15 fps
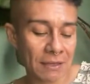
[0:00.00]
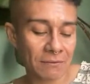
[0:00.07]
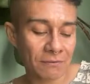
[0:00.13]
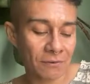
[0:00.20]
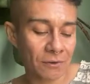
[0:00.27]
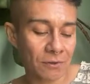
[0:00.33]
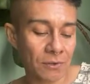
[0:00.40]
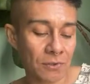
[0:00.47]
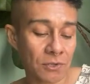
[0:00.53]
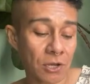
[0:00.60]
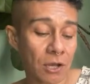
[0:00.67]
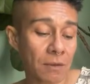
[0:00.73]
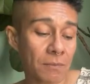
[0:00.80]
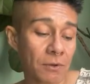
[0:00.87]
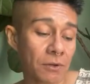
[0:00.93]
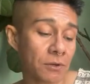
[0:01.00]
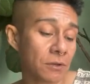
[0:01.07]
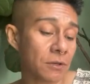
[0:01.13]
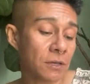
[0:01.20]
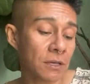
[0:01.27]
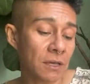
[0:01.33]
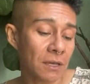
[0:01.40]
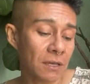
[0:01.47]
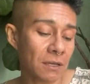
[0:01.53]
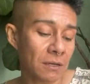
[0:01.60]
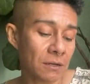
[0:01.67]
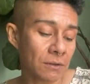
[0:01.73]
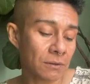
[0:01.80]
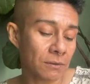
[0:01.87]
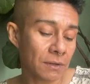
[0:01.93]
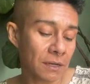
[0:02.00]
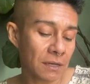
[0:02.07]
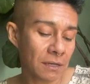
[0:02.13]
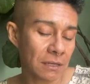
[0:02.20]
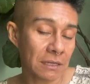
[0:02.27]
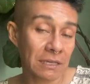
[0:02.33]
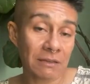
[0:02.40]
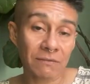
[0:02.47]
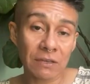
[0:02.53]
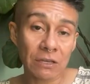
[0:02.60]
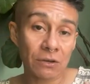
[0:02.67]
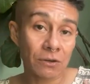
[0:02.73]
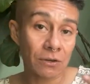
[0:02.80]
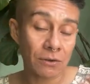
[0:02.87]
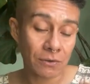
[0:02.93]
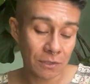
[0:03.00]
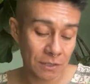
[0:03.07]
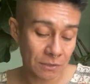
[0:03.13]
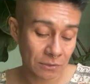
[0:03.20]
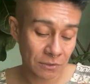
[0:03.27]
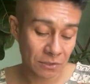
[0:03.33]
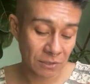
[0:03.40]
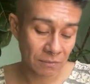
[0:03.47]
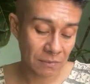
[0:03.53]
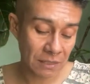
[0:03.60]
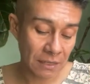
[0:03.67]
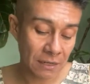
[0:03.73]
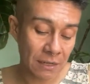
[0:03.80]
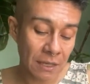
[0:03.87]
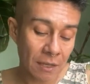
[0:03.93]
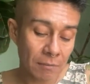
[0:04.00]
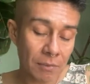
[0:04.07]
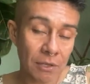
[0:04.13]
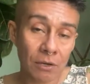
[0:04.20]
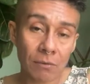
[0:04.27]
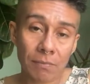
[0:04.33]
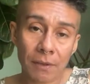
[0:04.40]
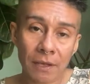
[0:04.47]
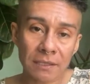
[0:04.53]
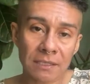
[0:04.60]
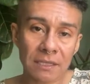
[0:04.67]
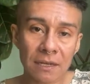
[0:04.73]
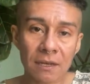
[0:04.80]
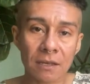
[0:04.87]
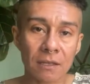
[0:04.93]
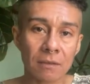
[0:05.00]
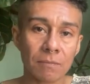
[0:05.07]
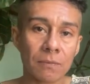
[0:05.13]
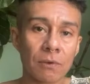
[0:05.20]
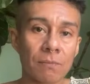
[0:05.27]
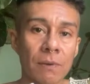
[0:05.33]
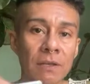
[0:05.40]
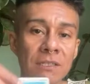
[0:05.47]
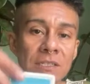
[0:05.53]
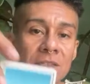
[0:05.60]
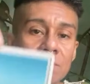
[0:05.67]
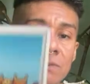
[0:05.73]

for a new job, or you're, you know, giving your notice or something, but you're bossing up. You're bossing up